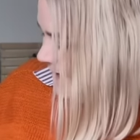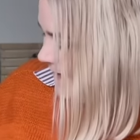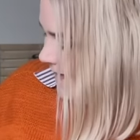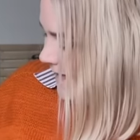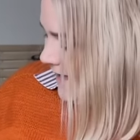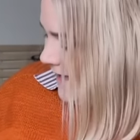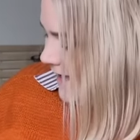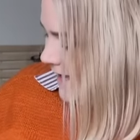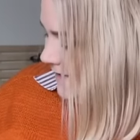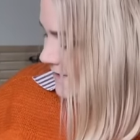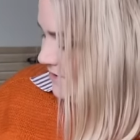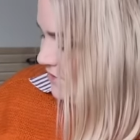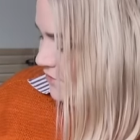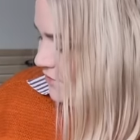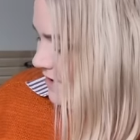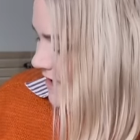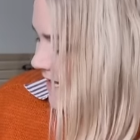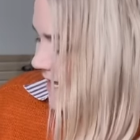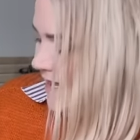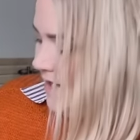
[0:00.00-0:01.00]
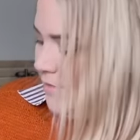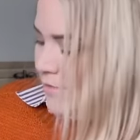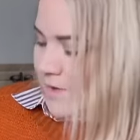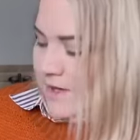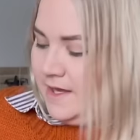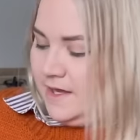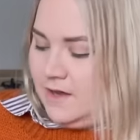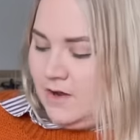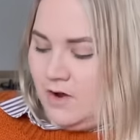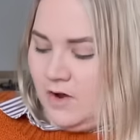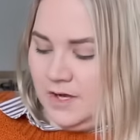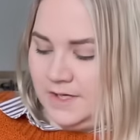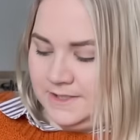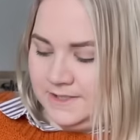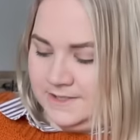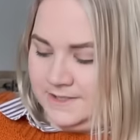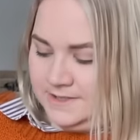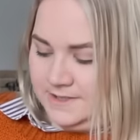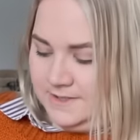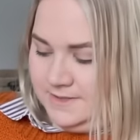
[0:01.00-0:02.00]
And today we
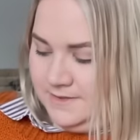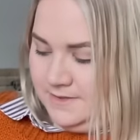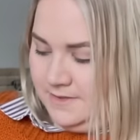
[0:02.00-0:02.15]
got,